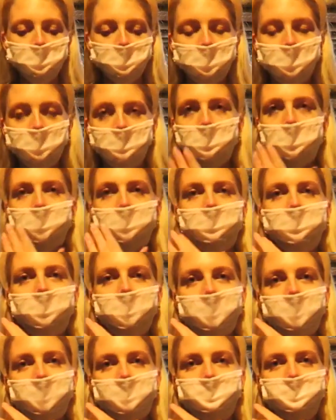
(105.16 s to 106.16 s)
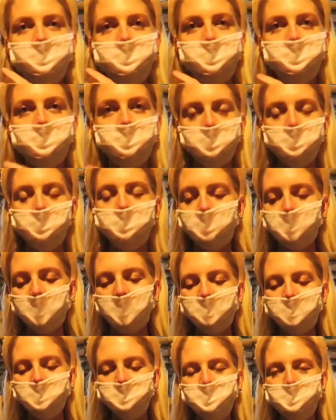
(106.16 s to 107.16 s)
And my ring is from
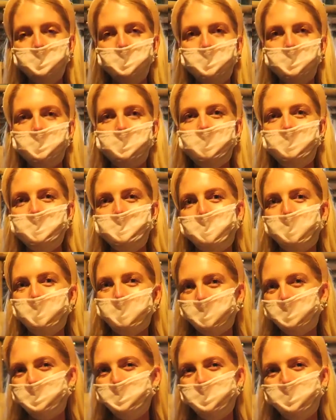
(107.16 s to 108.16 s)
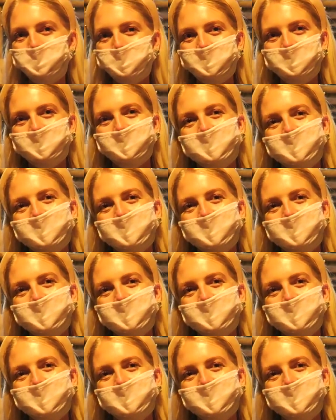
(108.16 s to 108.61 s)
Pandora. So that's my outfit.